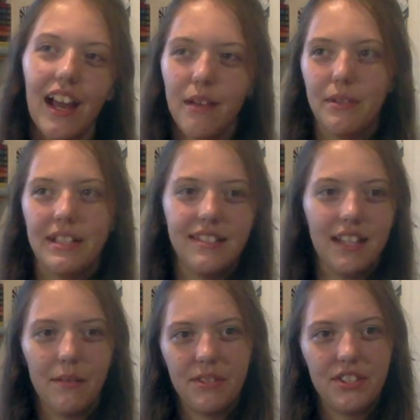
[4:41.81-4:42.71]
I wouldn't
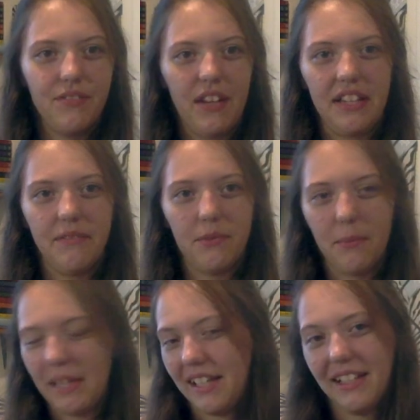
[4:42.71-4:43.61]
say it was too violent for
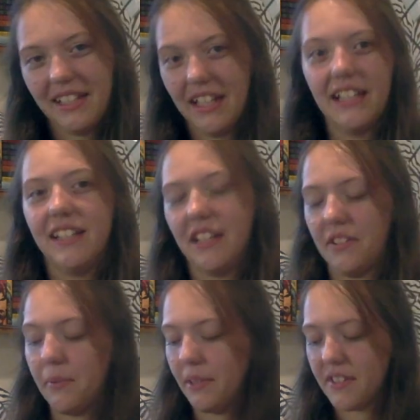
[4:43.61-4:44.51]
me, in
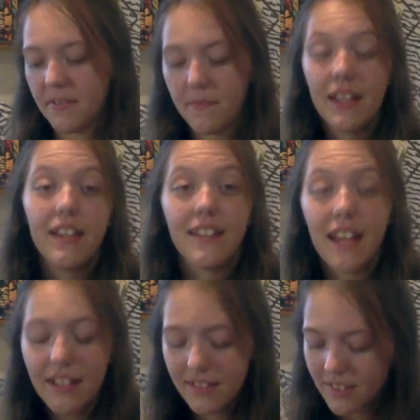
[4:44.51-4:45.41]
other words.
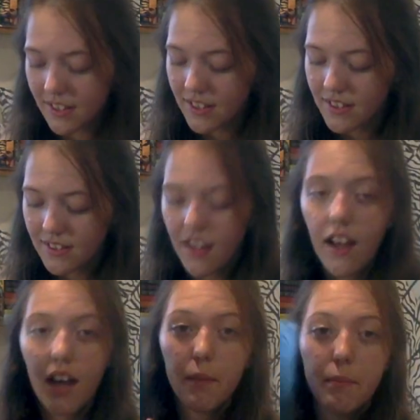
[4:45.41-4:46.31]
Next is
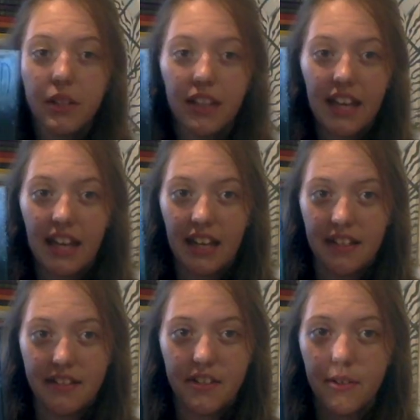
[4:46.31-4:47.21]

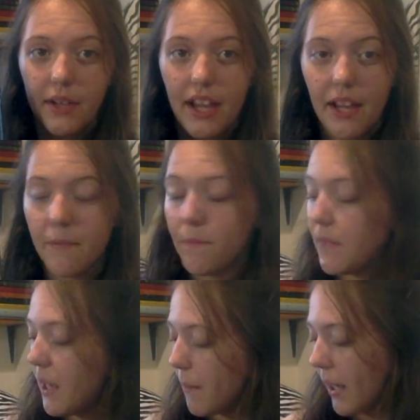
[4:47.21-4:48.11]
Umberland, okay,
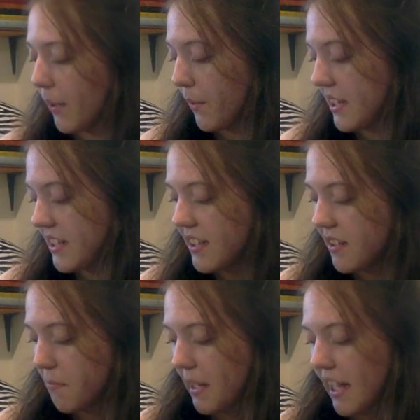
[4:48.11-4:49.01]
by Wendy
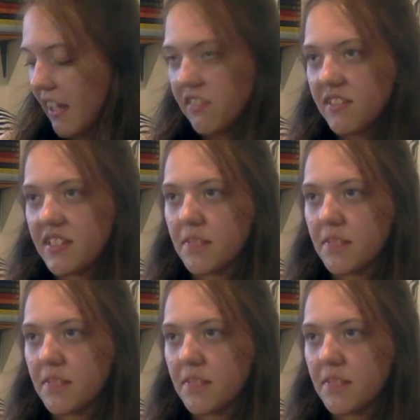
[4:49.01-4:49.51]
Spinell.